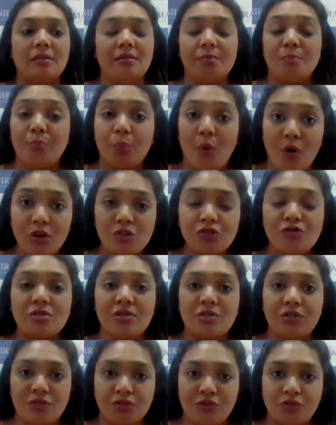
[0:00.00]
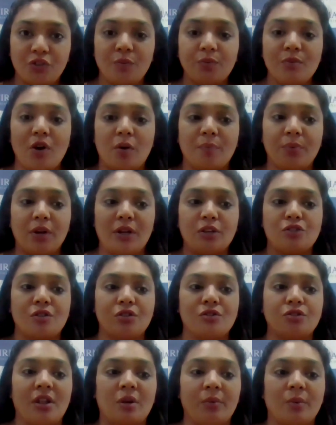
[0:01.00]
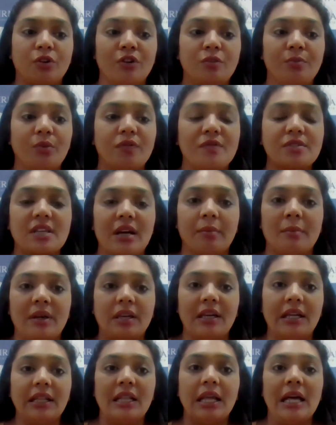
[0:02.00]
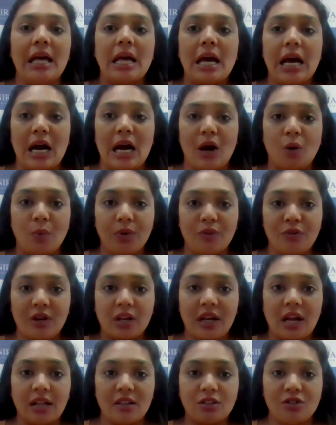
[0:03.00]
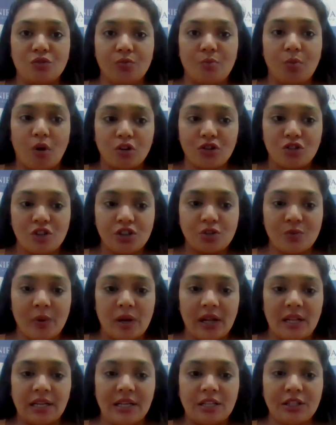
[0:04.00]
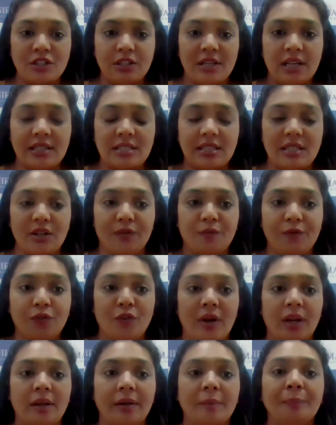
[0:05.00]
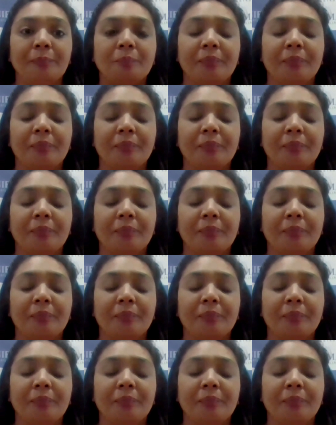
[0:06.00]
Bosch has resumed operations, so there are good moves coming in with regards to Bosch as well in today's day of trade.